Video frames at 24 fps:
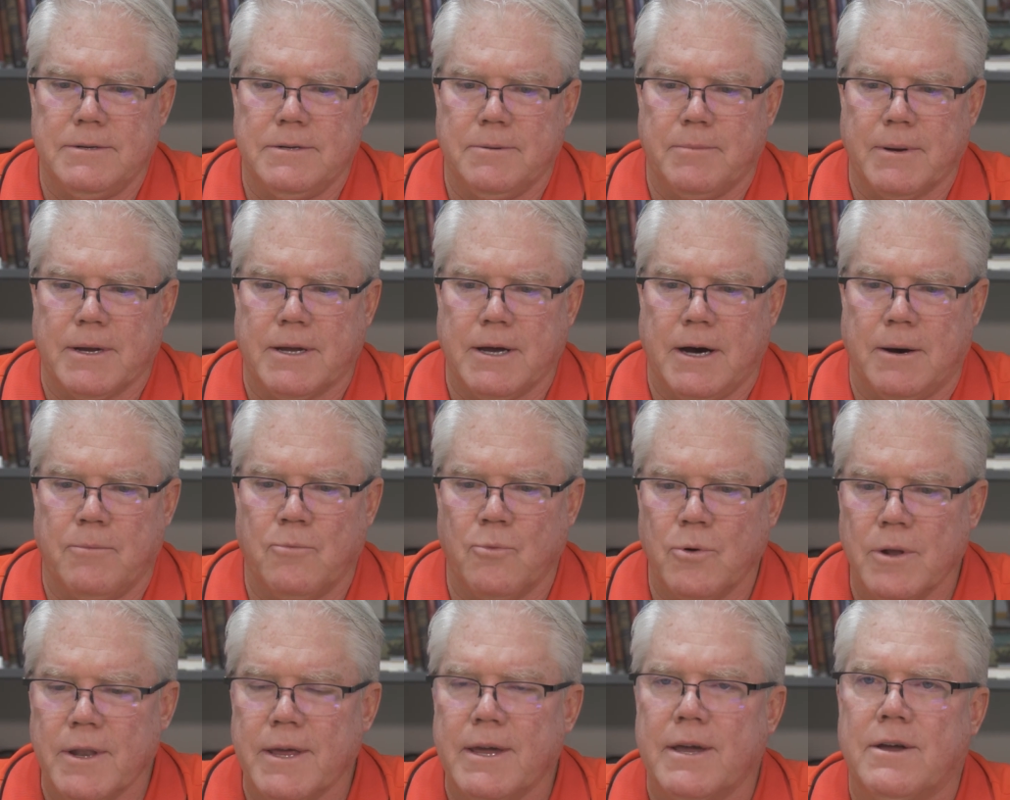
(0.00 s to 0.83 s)
to become
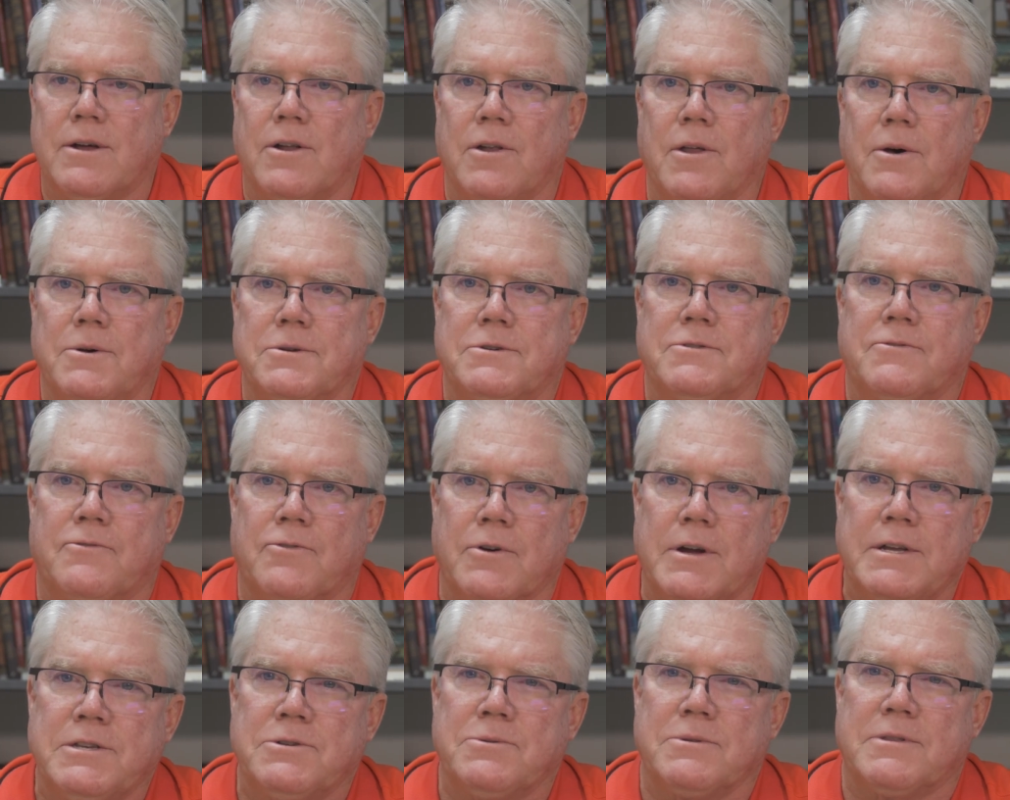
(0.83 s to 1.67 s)
really close
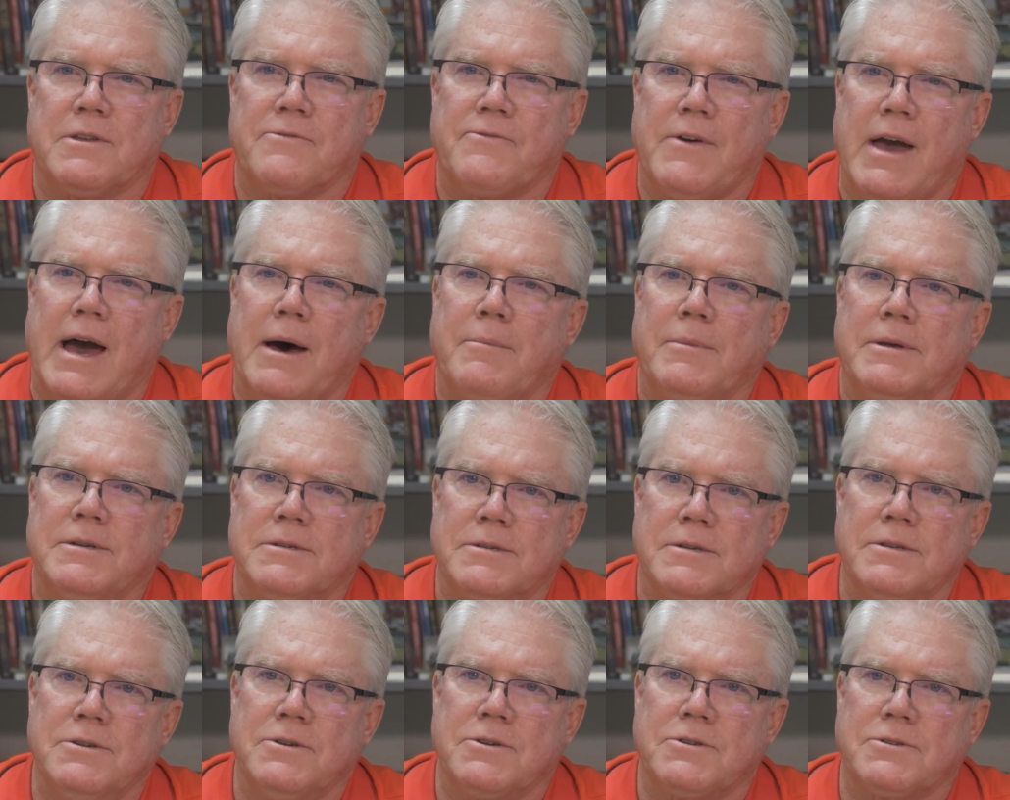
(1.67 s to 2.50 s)
friends with the families,
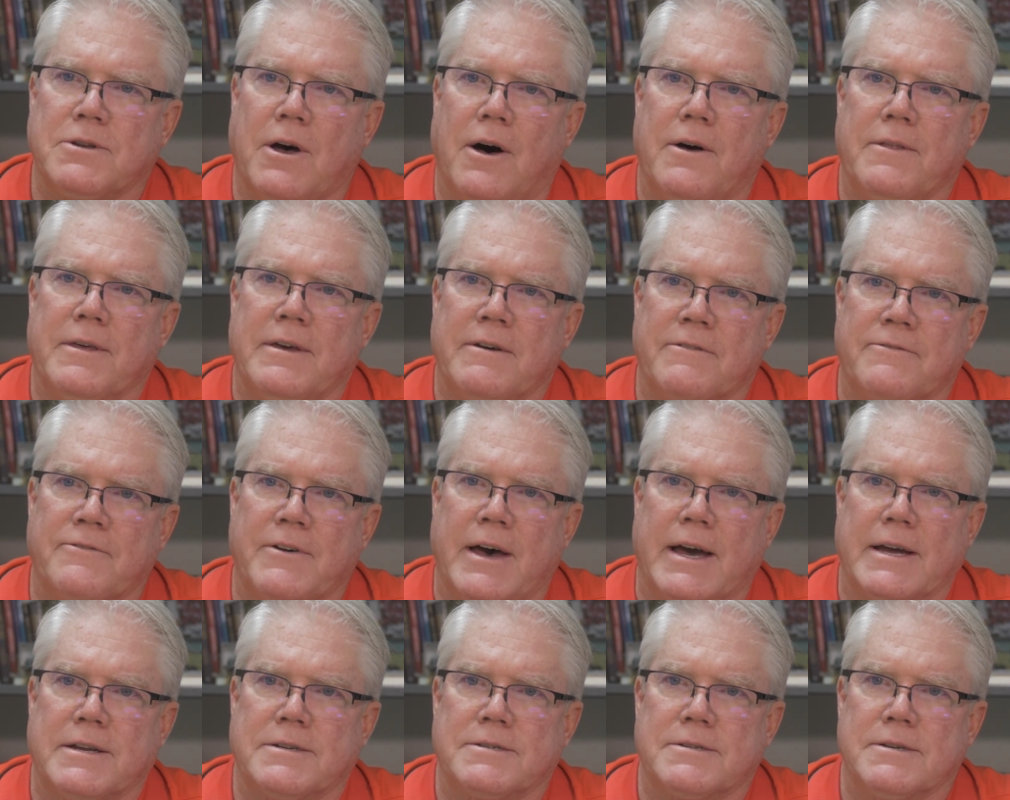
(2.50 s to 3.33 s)
and you saw the
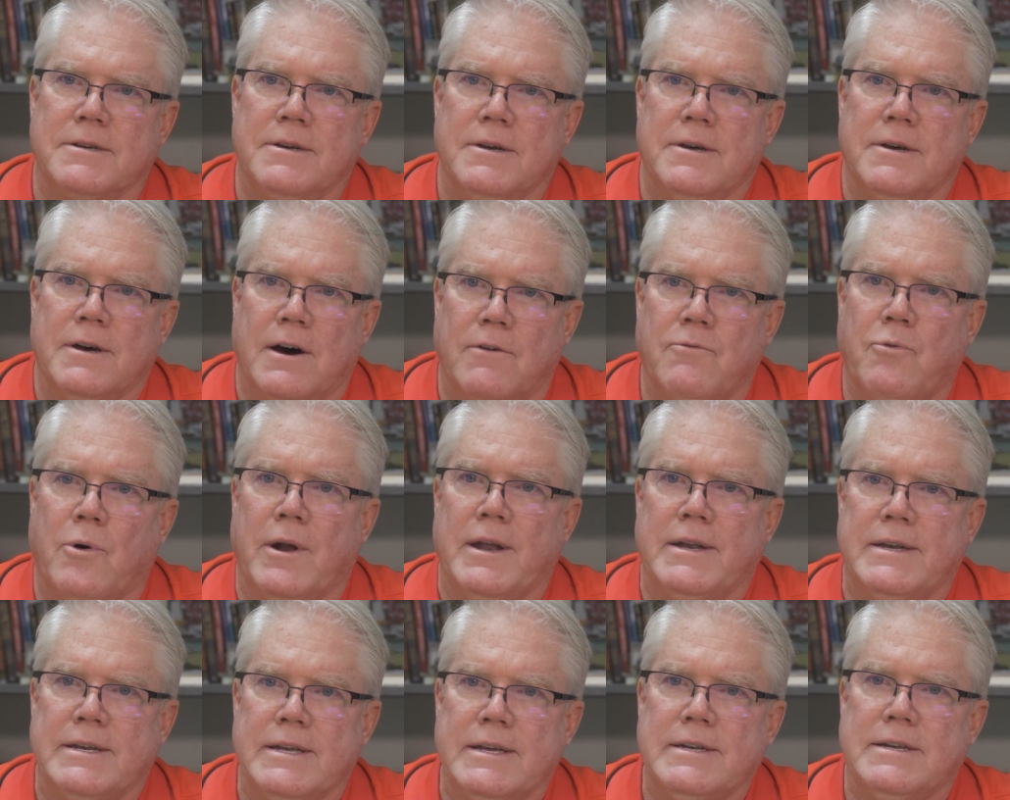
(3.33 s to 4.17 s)
effects of what
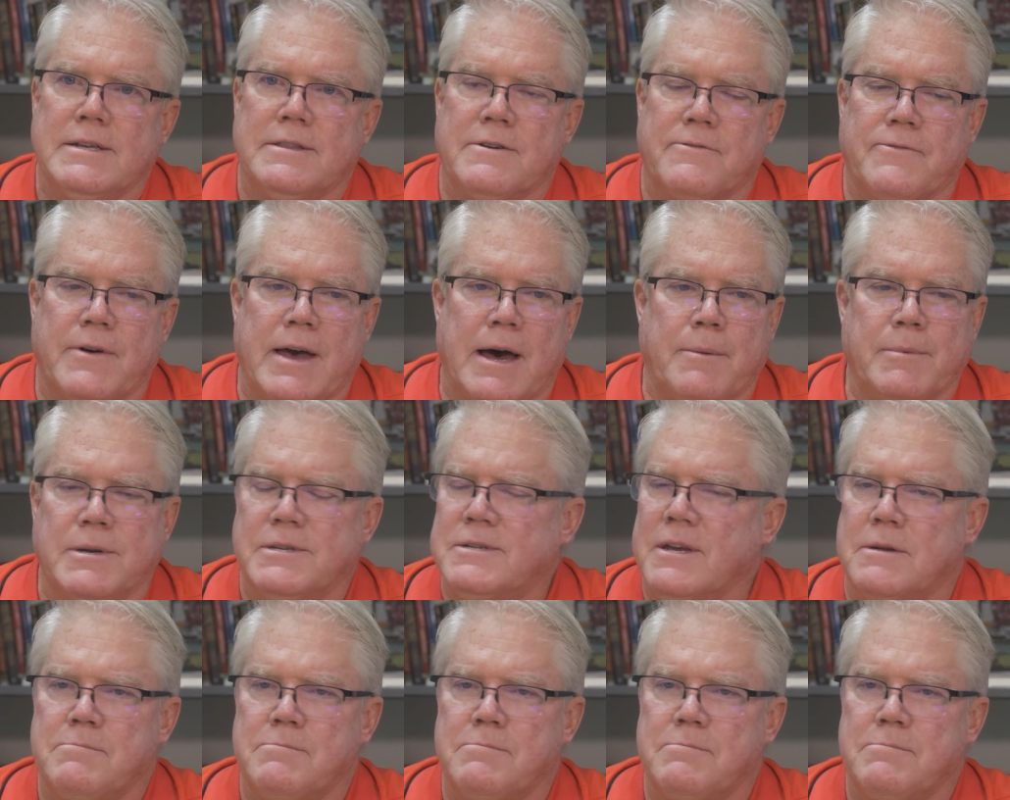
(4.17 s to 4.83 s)
it did to the families.